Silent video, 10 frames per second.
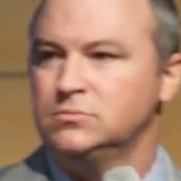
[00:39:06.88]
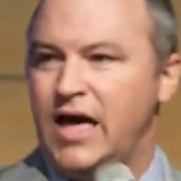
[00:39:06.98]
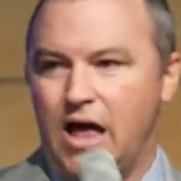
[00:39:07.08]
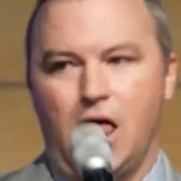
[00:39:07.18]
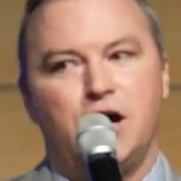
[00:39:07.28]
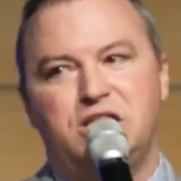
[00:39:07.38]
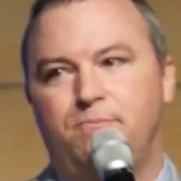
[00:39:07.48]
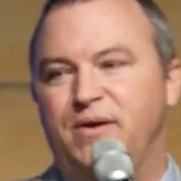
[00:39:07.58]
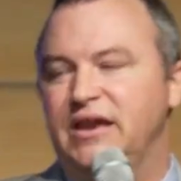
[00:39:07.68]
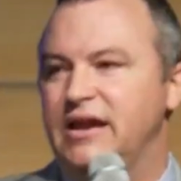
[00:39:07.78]
How long you
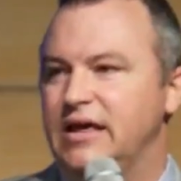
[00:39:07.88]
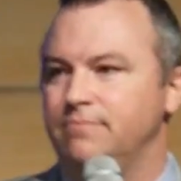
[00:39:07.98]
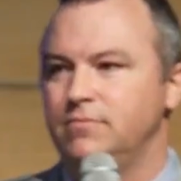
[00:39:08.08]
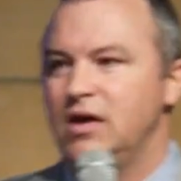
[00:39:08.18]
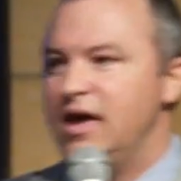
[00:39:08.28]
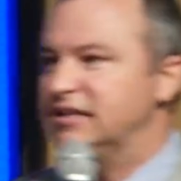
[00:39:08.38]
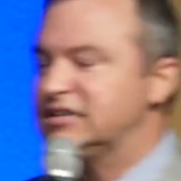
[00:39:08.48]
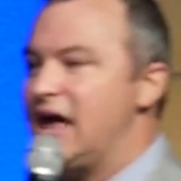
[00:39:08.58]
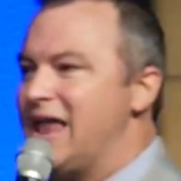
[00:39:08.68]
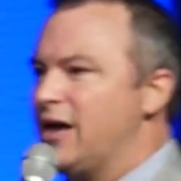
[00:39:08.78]
been in it? It's
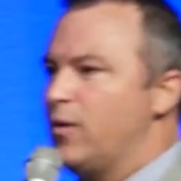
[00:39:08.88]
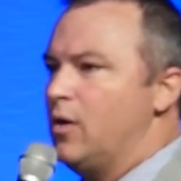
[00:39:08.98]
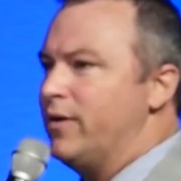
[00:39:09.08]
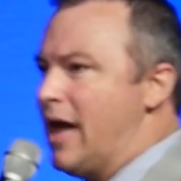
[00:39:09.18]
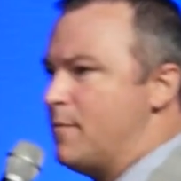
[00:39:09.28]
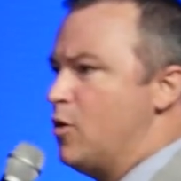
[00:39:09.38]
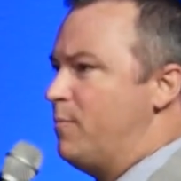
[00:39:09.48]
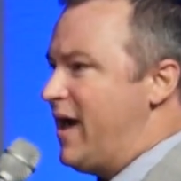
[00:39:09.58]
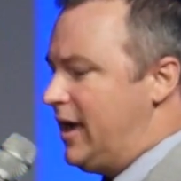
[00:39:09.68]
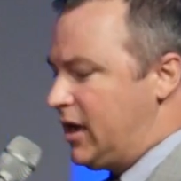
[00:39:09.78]
not like, well, when I'm
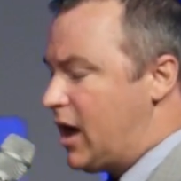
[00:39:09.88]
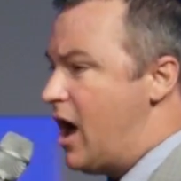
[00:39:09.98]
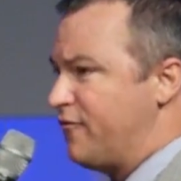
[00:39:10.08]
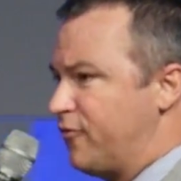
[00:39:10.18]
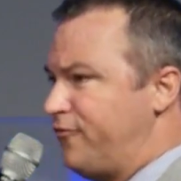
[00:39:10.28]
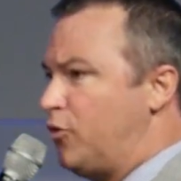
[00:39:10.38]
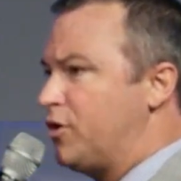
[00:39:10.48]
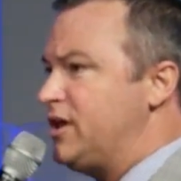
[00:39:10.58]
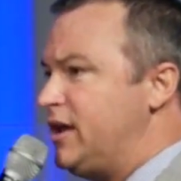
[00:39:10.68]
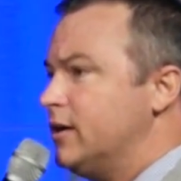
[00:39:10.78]
obeying God for
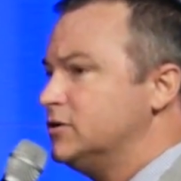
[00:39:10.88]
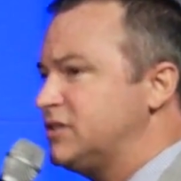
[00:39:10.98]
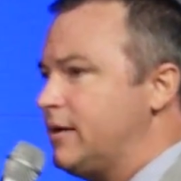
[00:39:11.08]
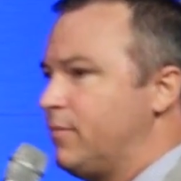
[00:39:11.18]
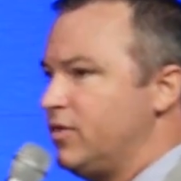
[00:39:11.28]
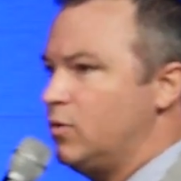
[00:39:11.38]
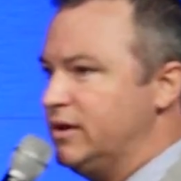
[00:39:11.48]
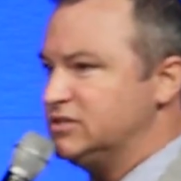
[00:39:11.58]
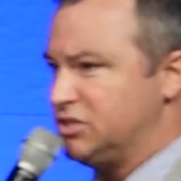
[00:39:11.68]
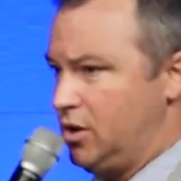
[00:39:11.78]
40 years like Brother
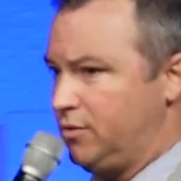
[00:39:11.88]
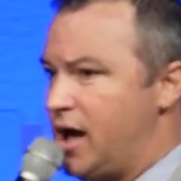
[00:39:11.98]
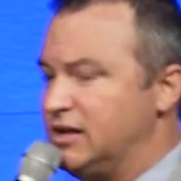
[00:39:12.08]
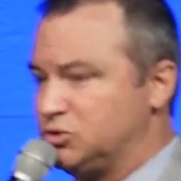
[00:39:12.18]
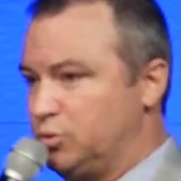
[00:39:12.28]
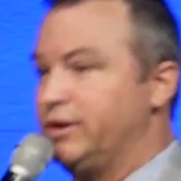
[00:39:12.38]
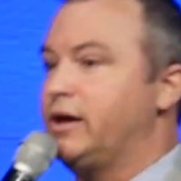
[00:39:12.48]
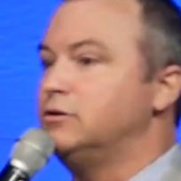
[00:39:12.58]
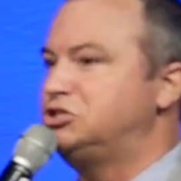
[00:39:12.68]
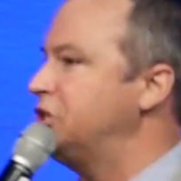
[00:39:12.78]
Winslow, God's really
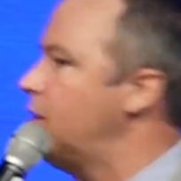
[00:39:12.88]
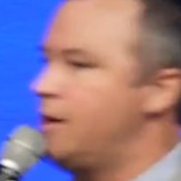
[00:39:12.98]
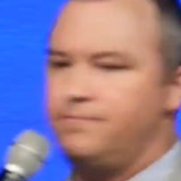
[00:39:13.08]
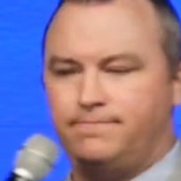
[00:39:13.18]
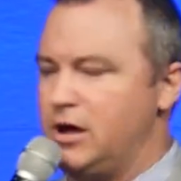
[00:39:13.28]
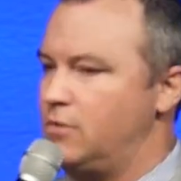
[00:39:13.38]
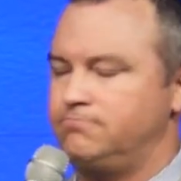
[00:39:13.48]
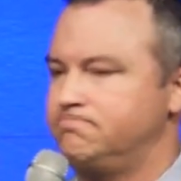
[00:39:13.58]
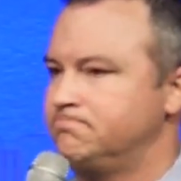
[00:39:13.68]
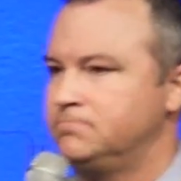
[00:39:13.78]
going to show up. No.
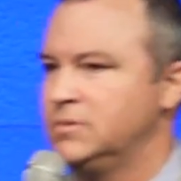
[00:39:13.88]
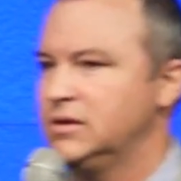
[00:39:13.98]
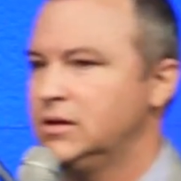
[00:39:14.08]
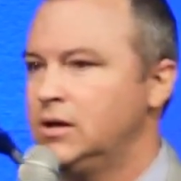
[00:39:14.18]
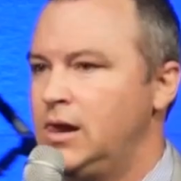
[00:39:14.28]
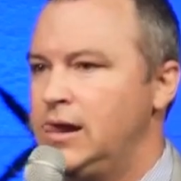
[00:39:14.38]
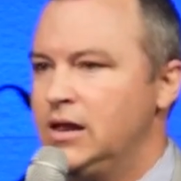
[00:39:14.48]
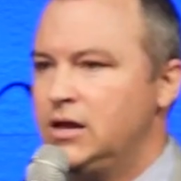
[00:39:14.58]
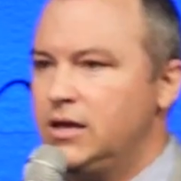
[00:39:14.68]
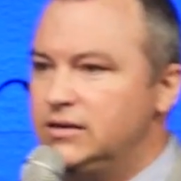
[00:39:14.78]

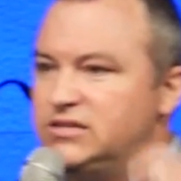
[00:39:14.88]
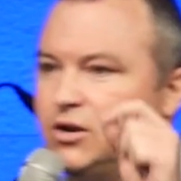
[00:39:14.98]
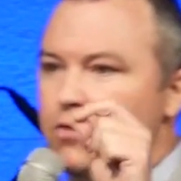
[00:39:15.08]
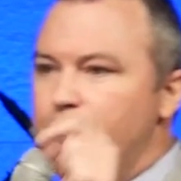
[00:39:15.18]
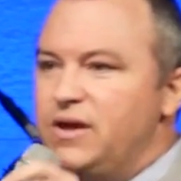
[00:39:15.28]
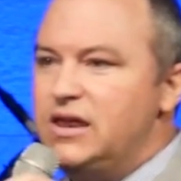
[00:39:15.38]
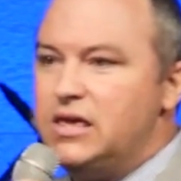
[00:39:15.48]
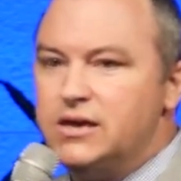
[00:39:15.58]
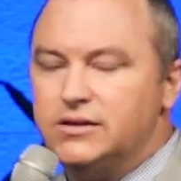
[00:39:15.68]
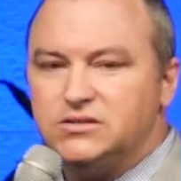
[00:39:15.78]
He said
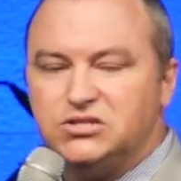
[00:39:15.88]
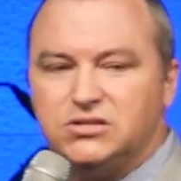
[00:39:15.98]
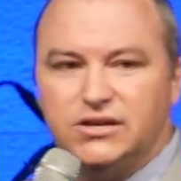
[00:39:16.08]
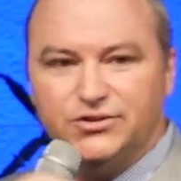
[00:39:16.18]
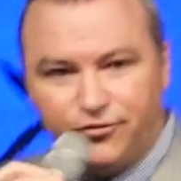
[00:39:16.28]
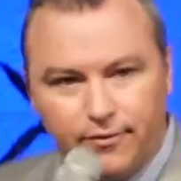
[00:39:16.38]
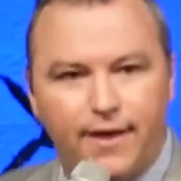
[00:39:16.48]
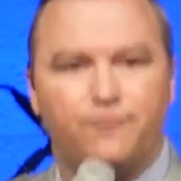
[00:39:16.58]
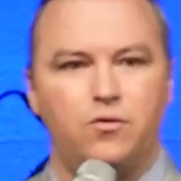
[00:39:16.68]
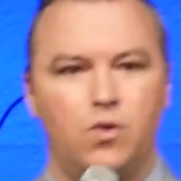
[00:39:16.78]
obedience is for
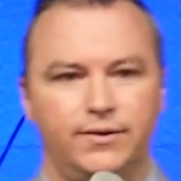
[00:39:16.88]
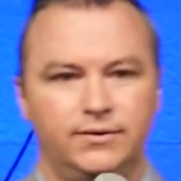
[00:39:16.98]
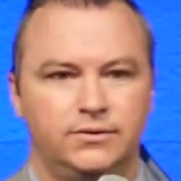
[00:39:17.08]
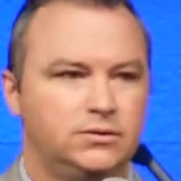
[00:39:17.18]
everyone.